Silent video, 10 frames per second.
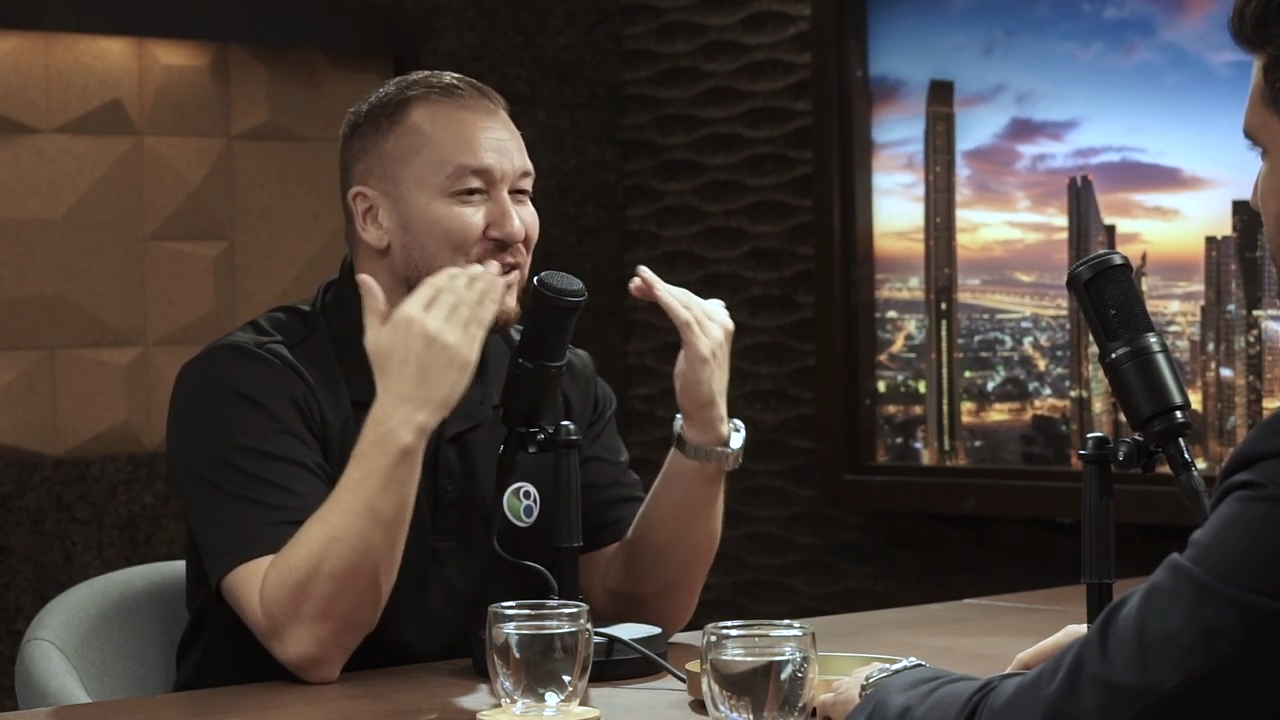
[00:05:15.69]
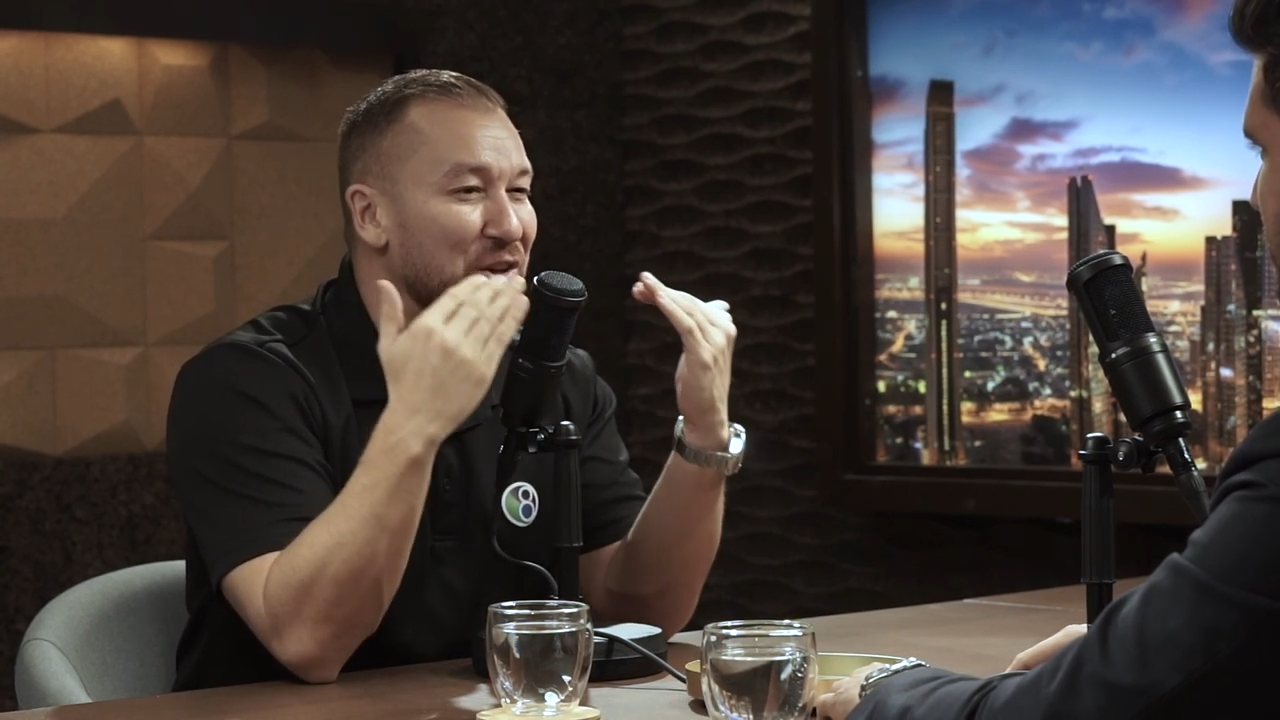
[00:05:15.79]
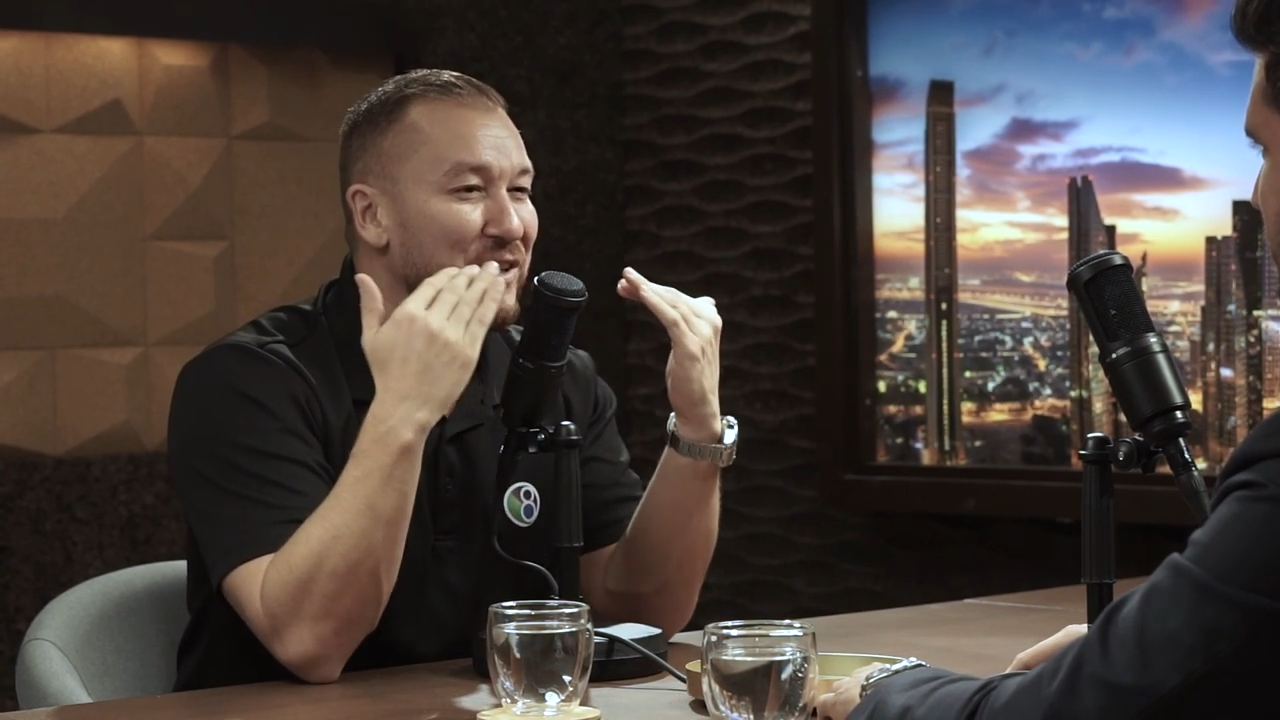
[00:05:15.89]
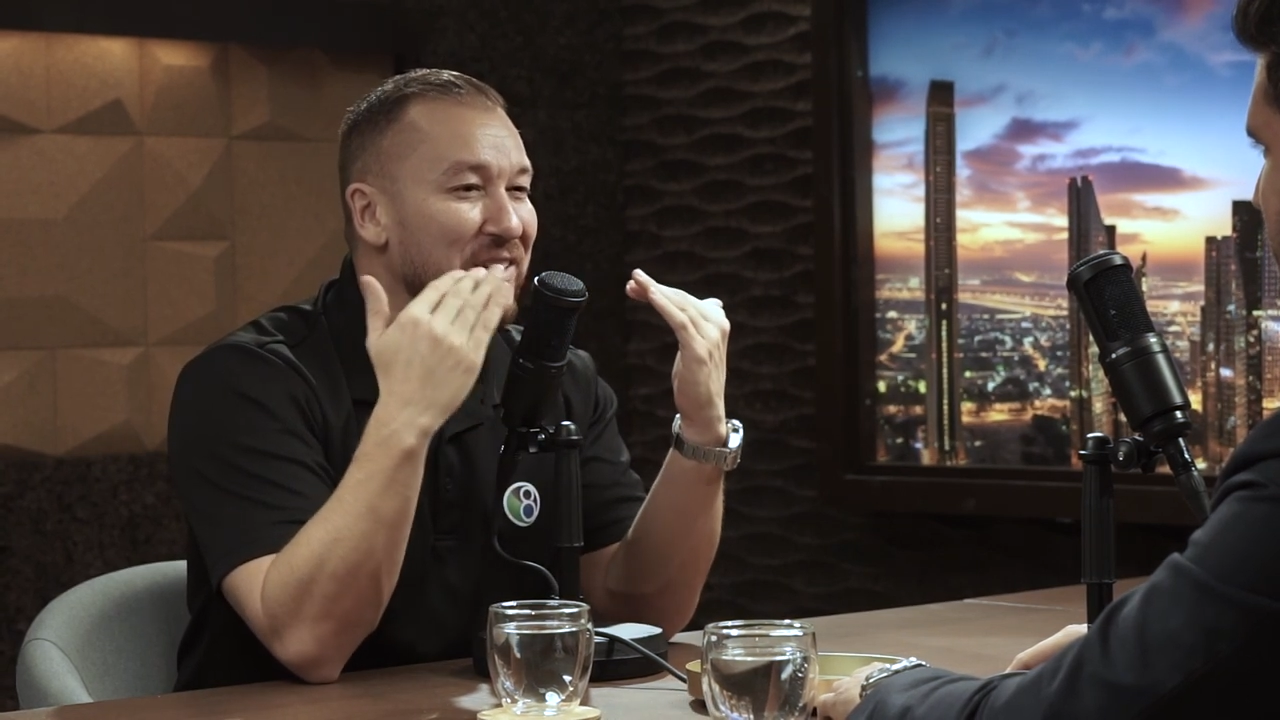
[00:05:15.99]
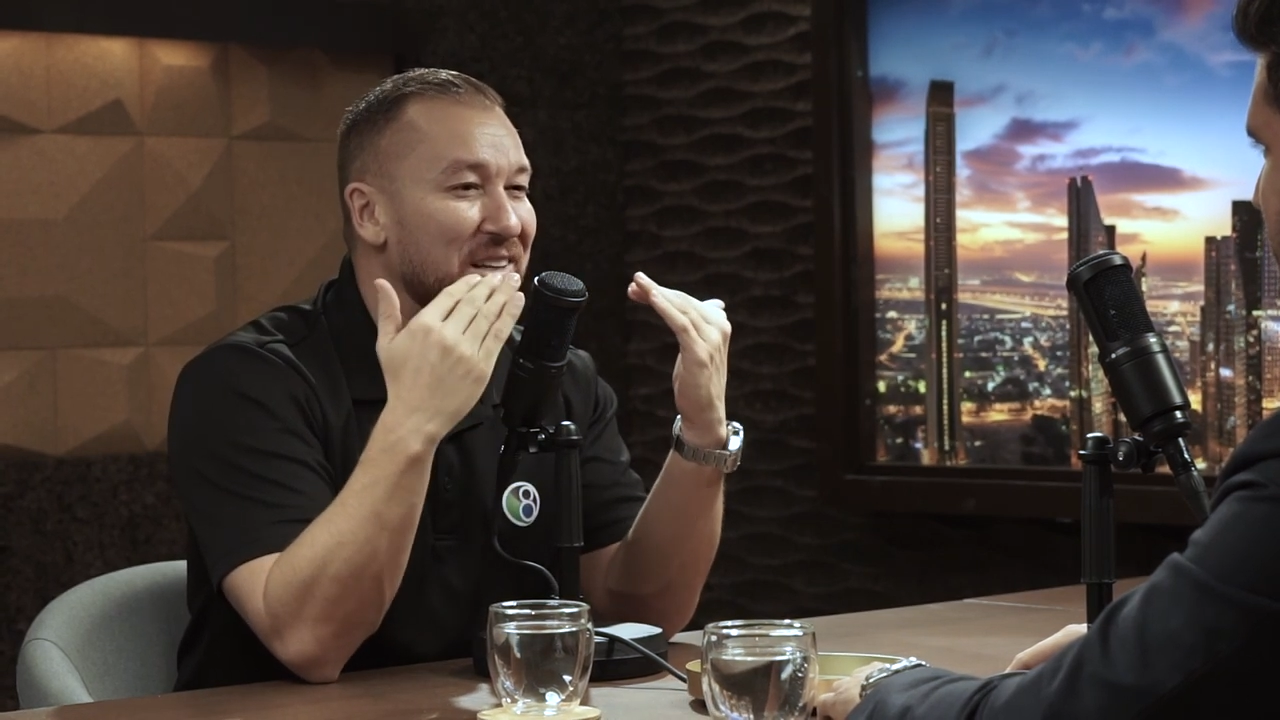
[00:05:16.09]

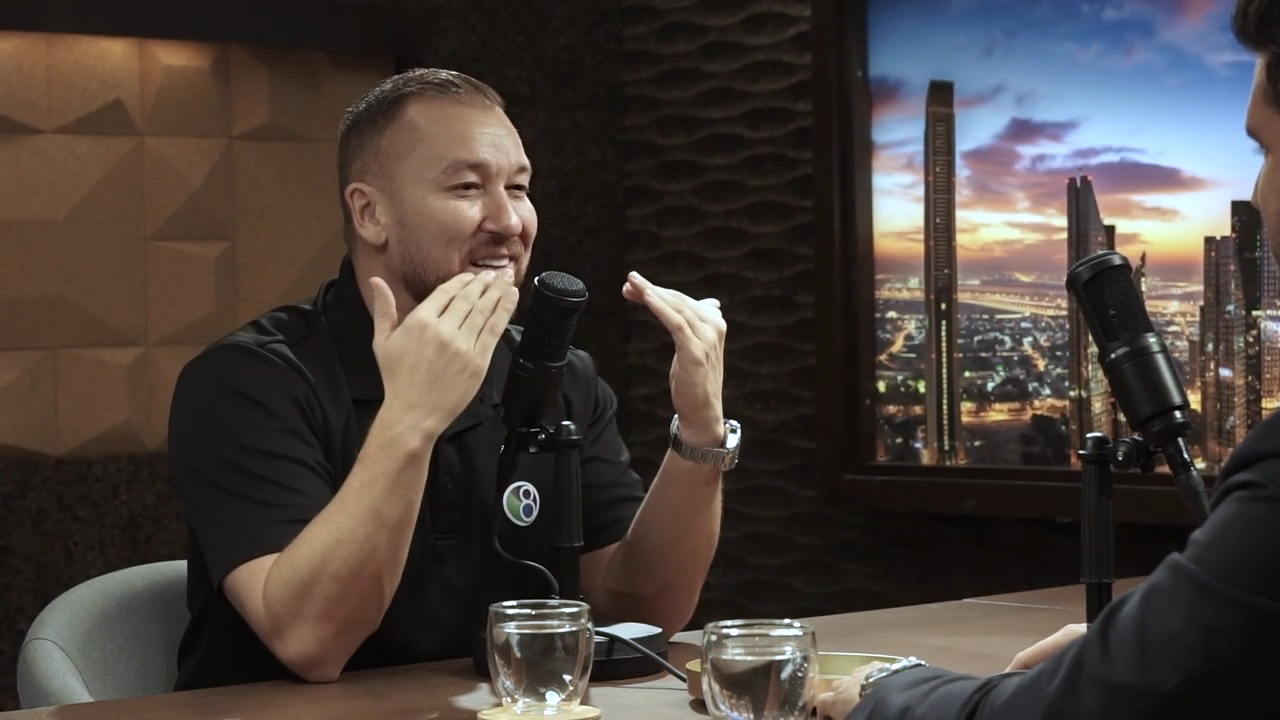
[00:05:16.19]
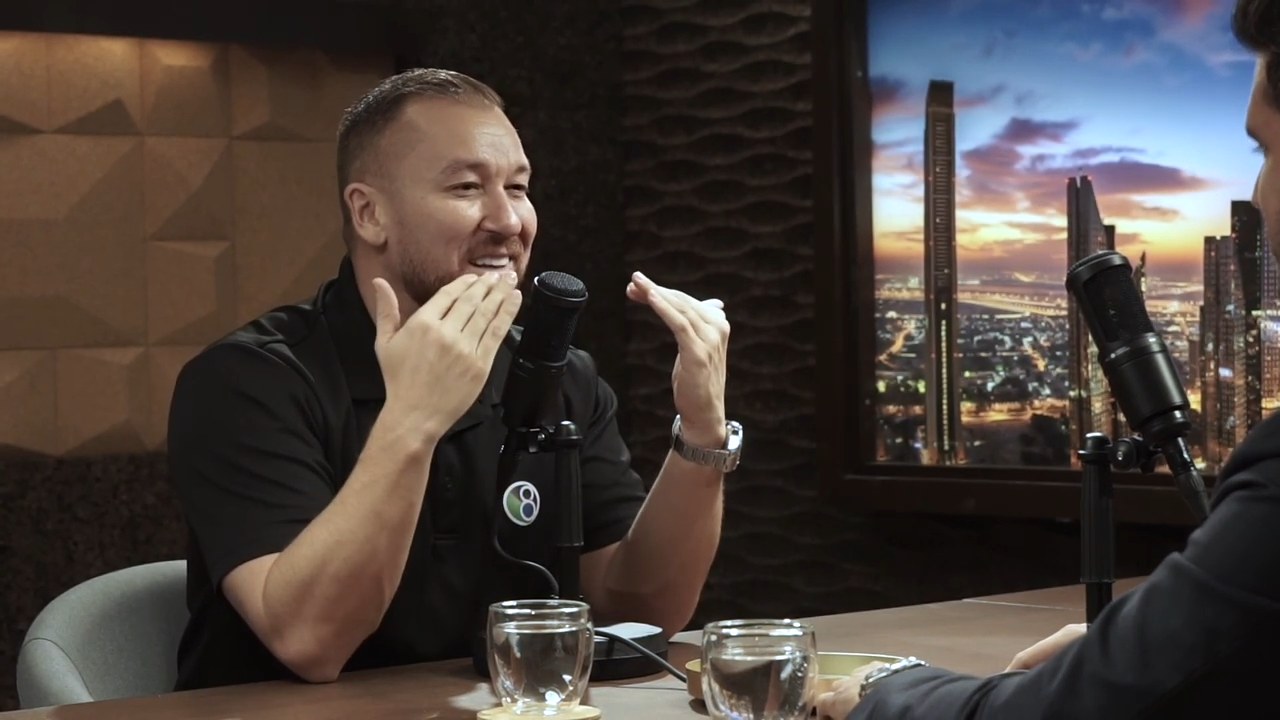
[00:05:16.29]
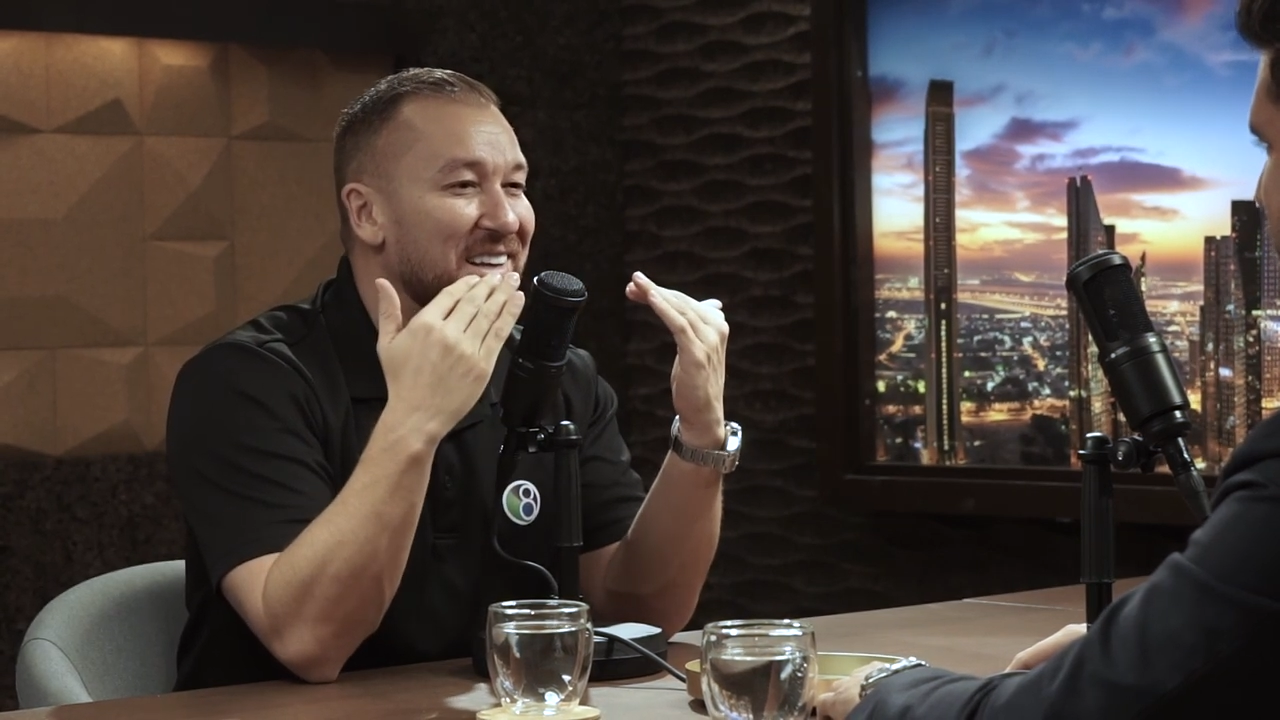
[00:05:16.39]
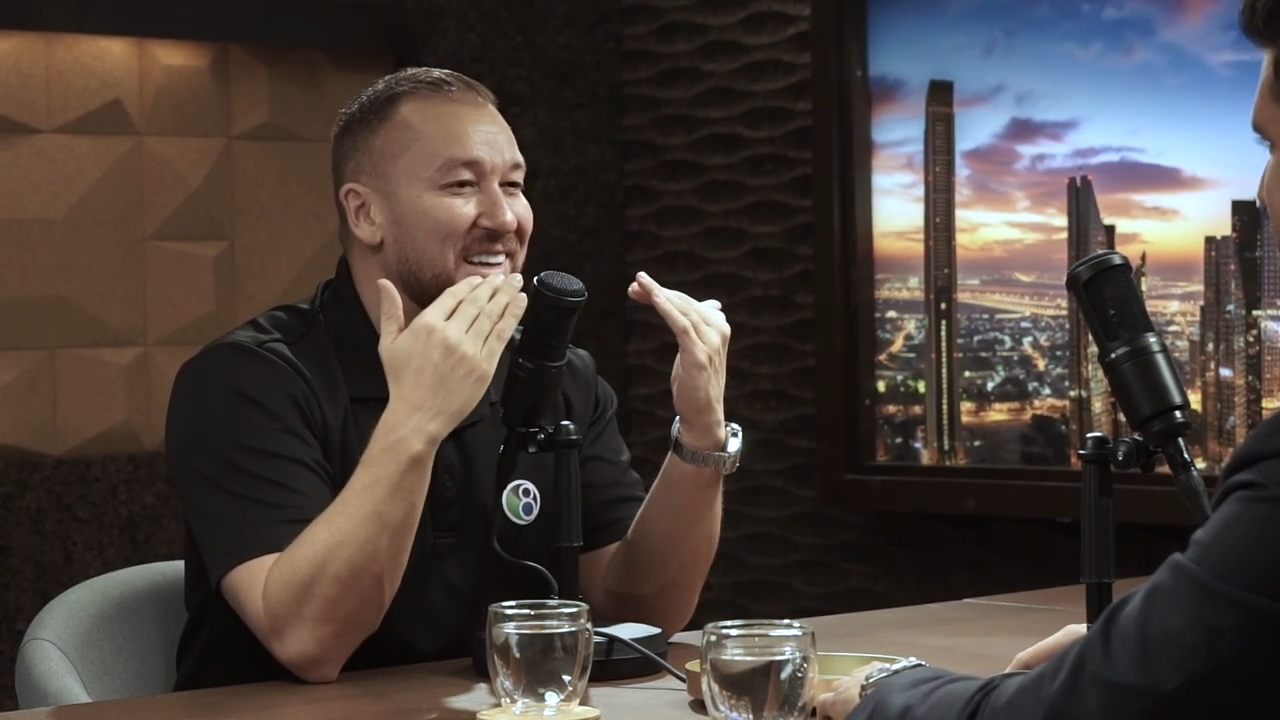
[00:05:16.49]
good